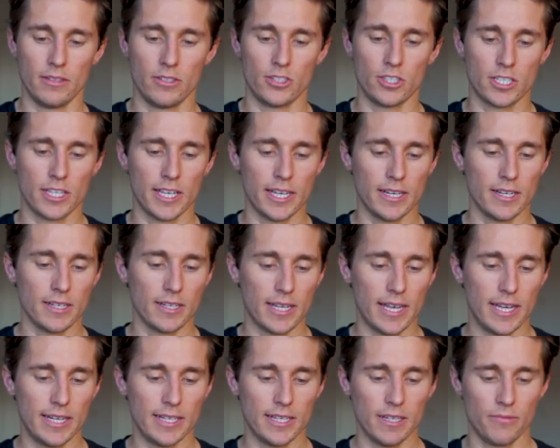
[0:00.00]
just get it,
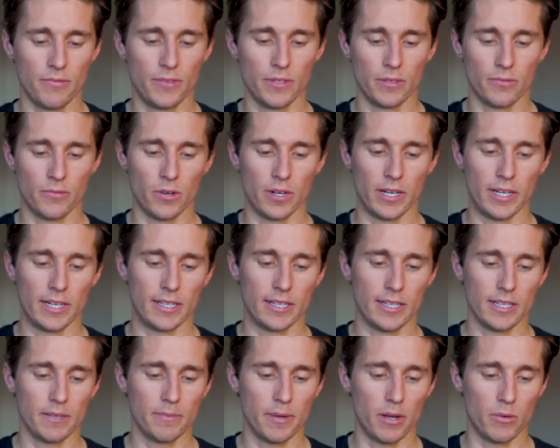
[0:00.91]
kind of get a feel for it and
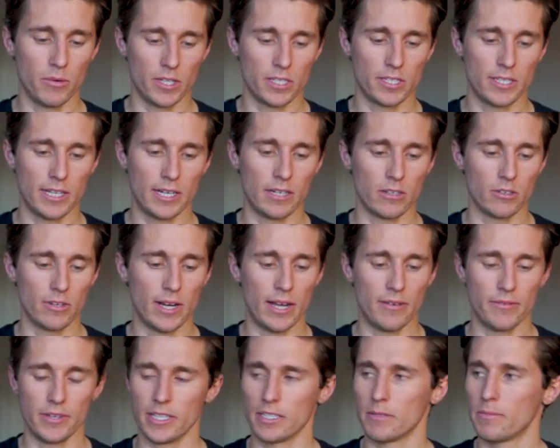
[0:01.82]
think about where the center of
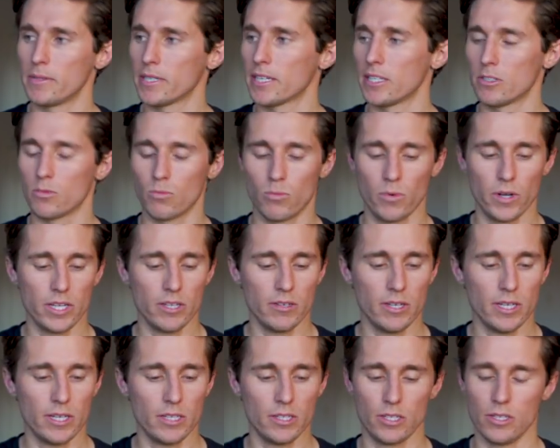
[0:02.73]
gravity is because what you
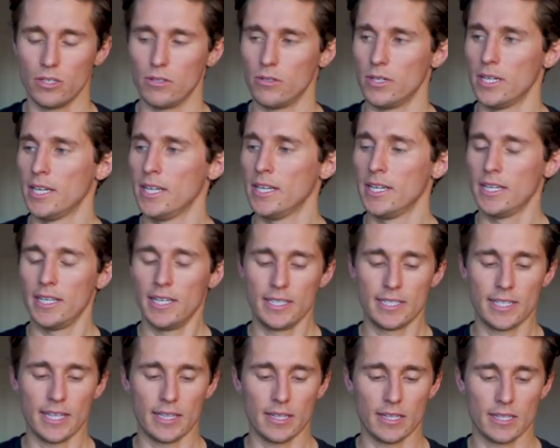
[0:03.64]
need to do
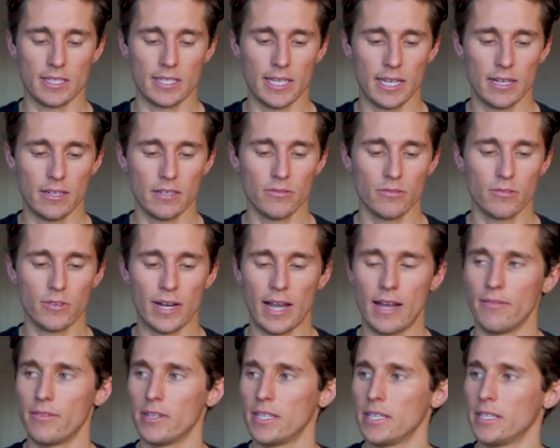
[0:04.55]
is get the center of
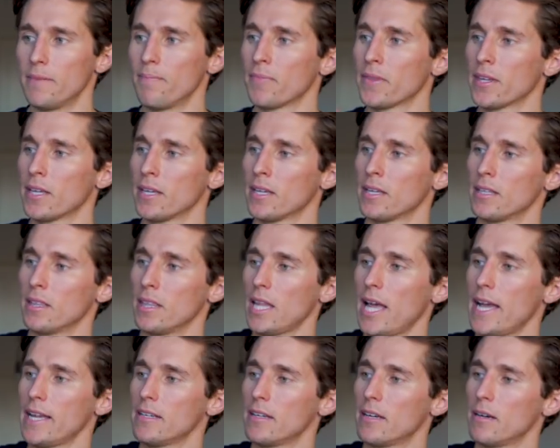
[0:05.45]
gravity
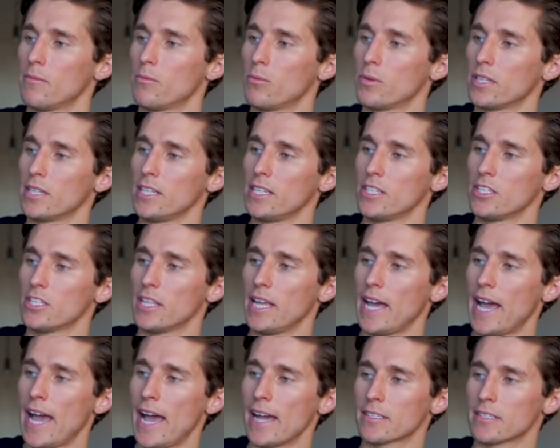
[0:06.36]
lined up with each of
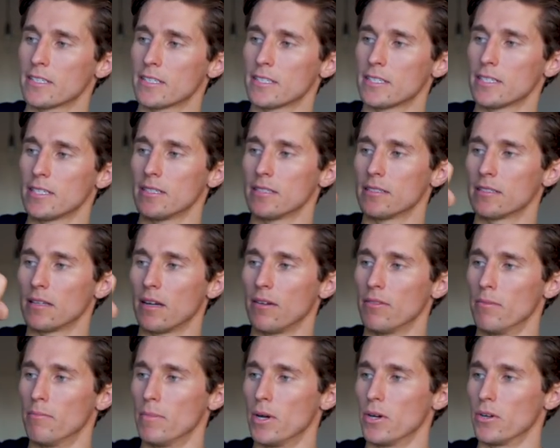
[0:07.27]
the axes
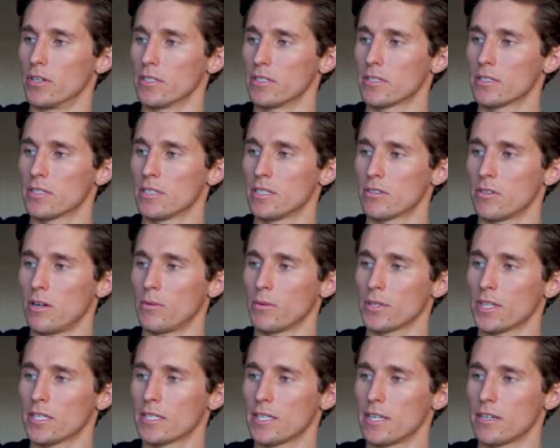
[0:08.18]
of the motors. So I
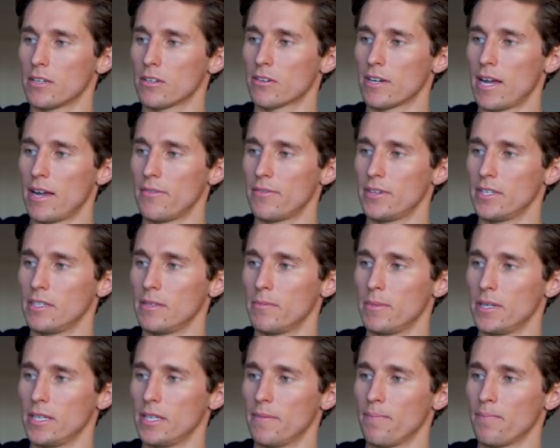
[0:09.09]
want the center of gravity to
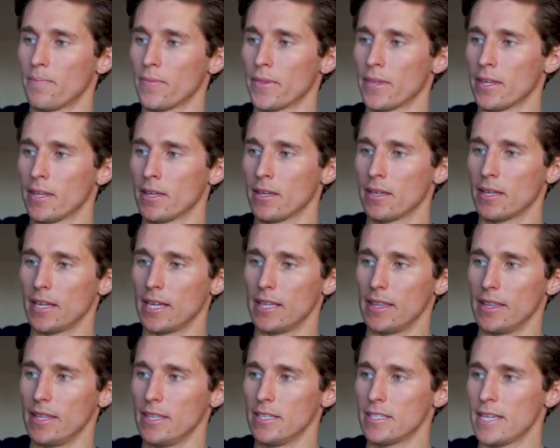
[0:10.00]
be
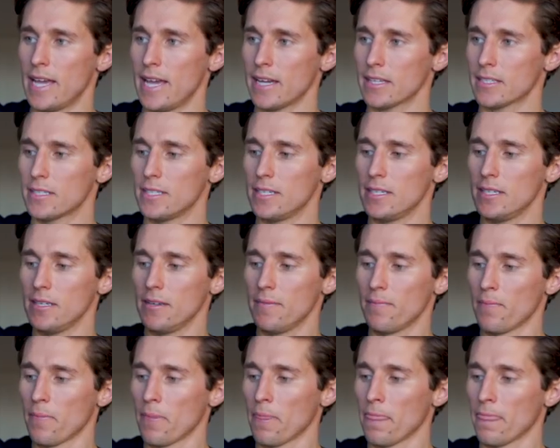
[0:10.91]
in this axis,
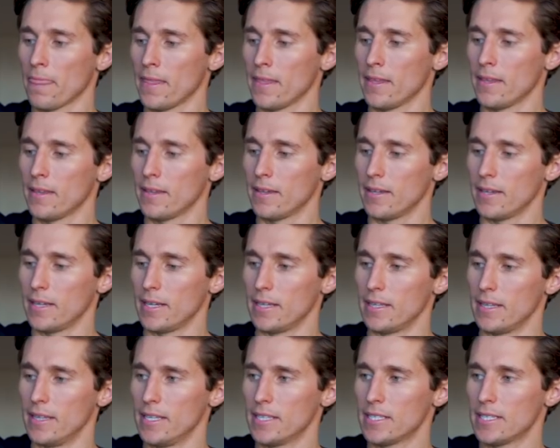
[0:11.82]

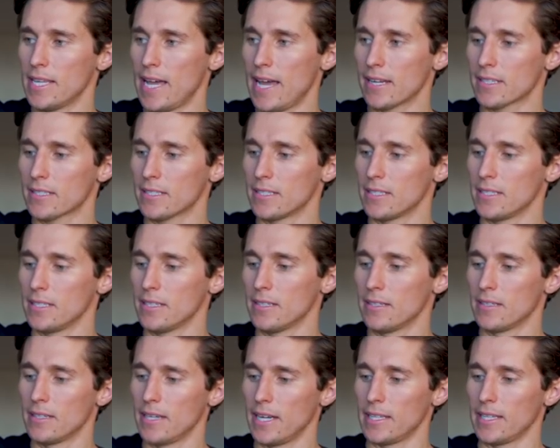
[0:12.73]
in this
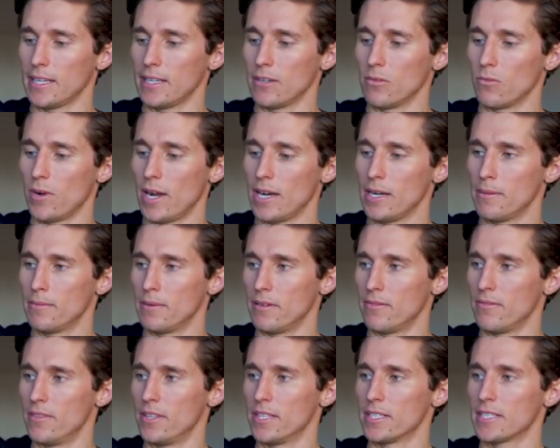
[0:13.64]
axis, and then right
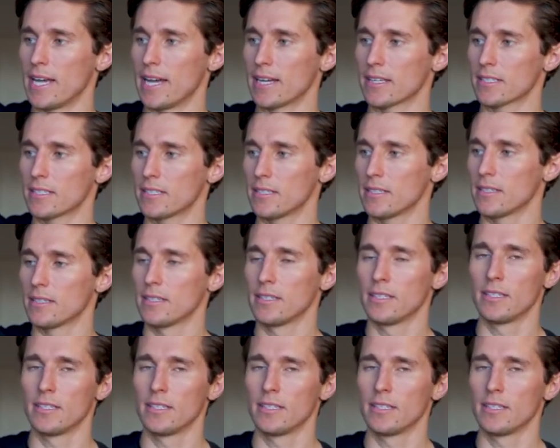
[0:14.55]
above this axis.